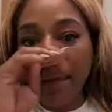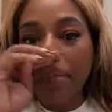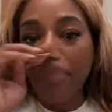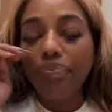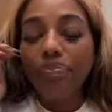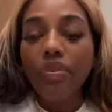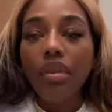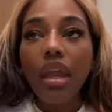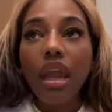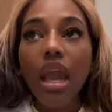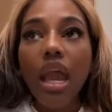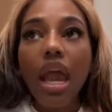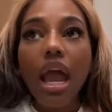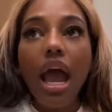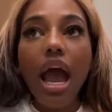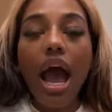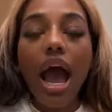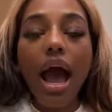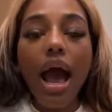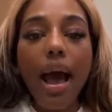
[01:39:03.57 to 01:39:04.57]
that
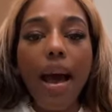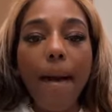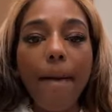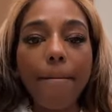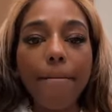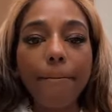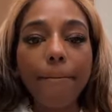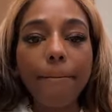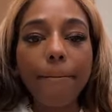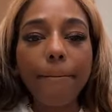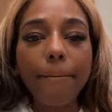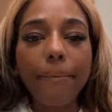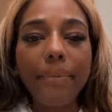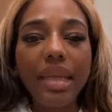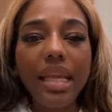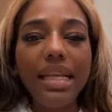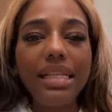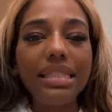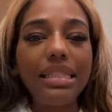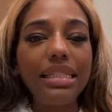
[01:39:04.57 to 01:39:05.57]

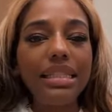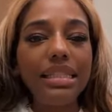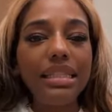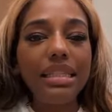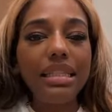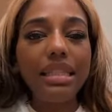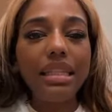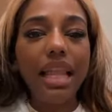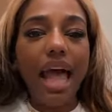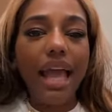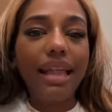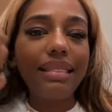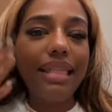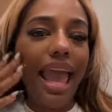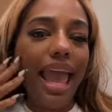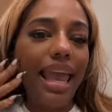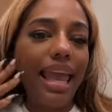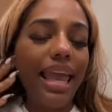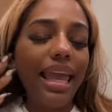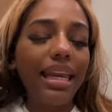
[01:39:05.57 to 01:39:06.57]
it's
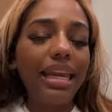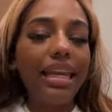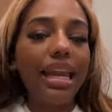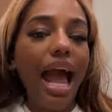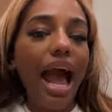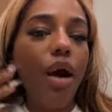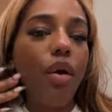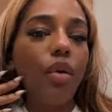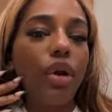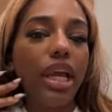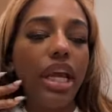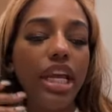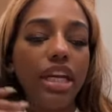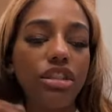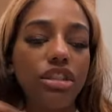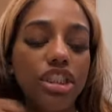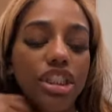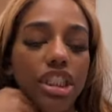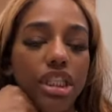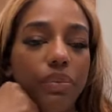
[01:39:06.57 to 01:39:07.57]
like that in and out
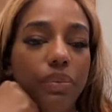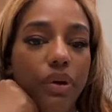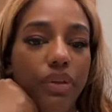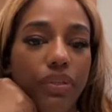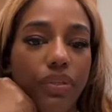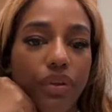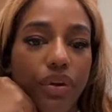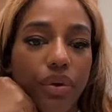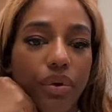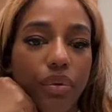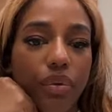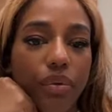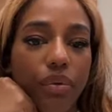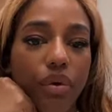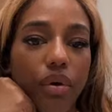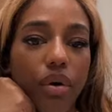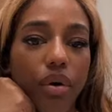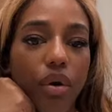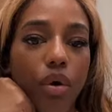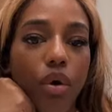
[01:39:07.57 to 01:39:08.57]
energy with
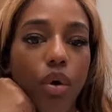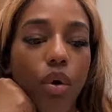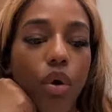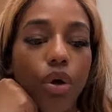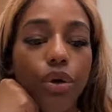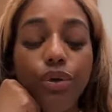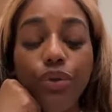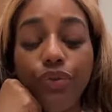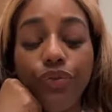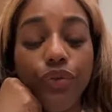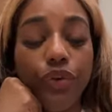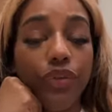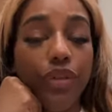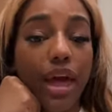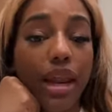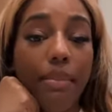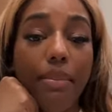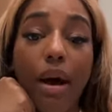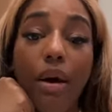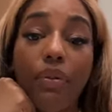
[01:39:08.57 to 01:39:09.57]
you, or you
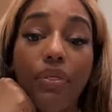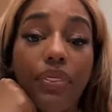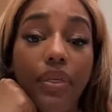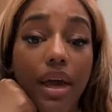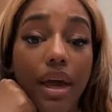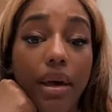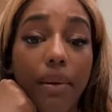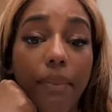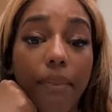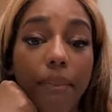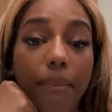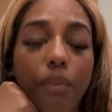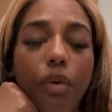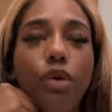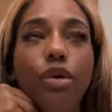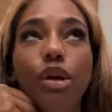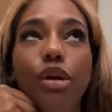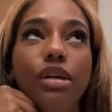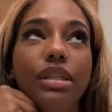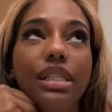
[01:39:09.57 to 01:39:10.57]
feel that about
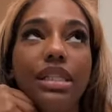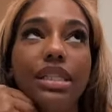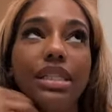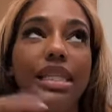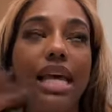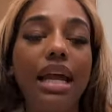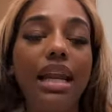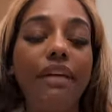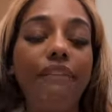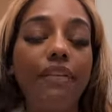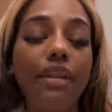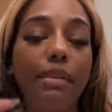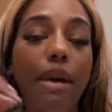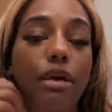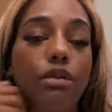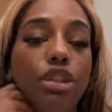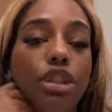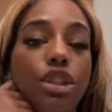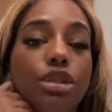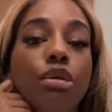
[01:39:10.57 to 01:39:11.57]
them. Well, no, because this is how they
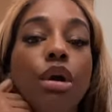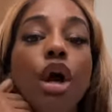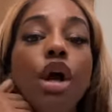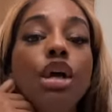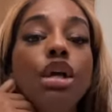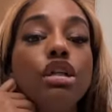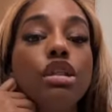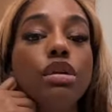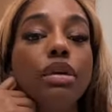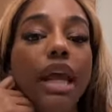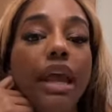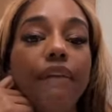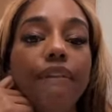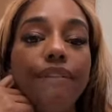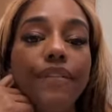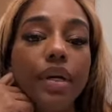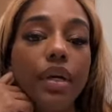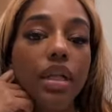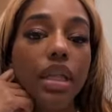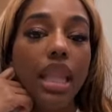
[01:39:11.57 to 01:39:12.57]
feel about you. So
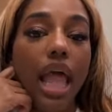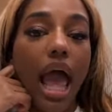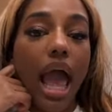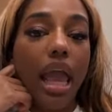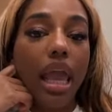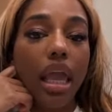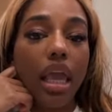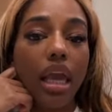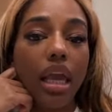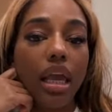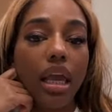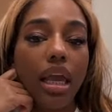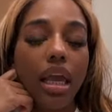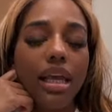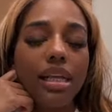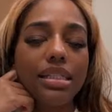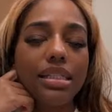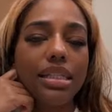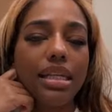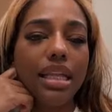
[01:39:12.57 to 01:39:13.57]
they feel like
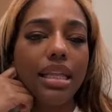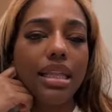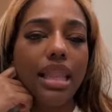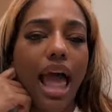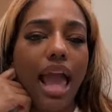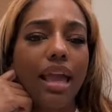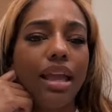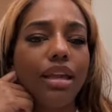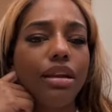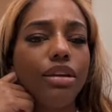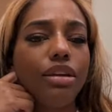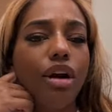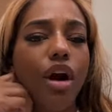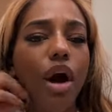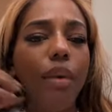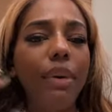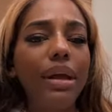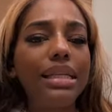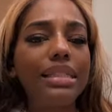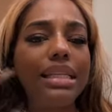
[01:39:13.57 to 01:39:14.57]
it's like
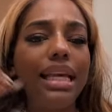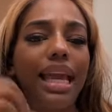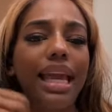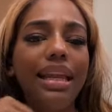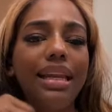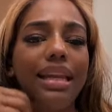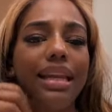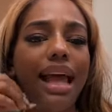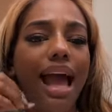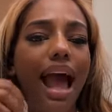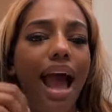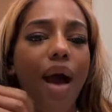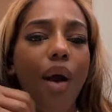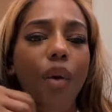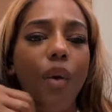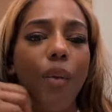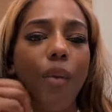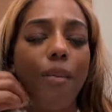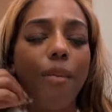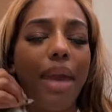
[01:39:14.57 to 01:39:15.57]
you're always in and
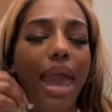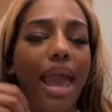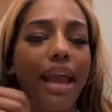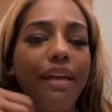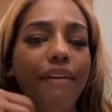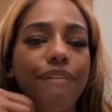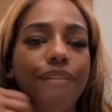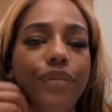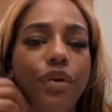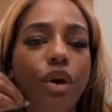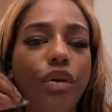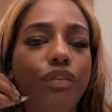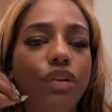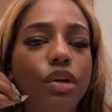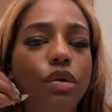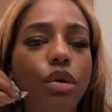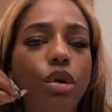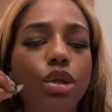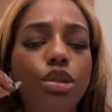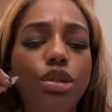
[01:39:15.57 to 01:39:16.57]
out, back and
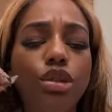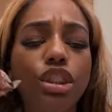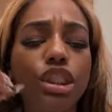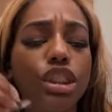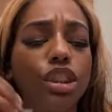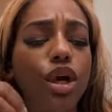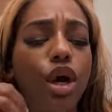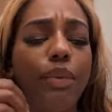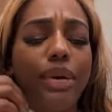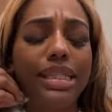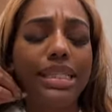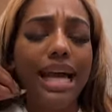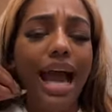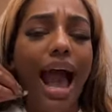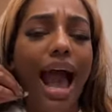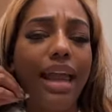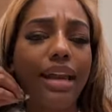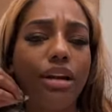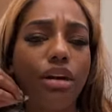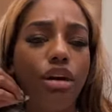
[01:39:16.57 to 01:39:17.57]
forth, or you're just
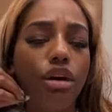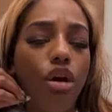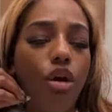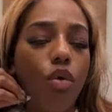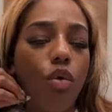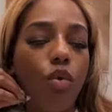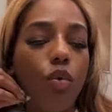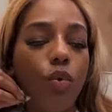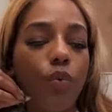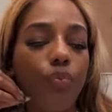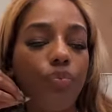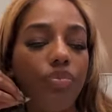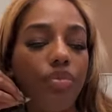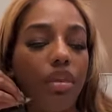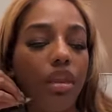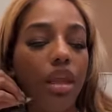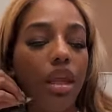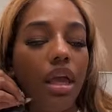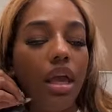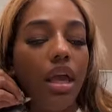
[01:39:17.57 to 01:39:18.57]
always hot and cold.
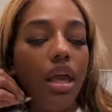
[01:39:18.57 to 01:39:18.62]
